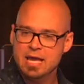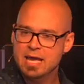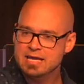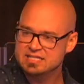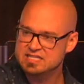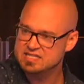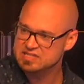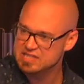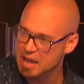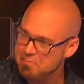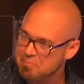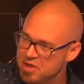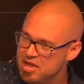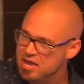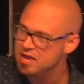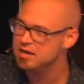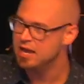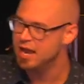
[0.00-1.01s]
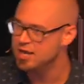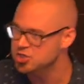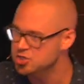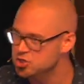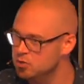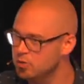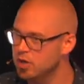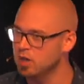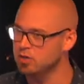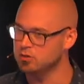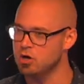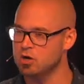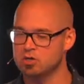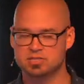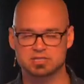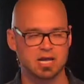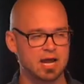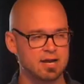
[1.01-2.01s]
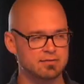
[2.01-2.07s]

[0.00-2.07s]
step in and do it alongside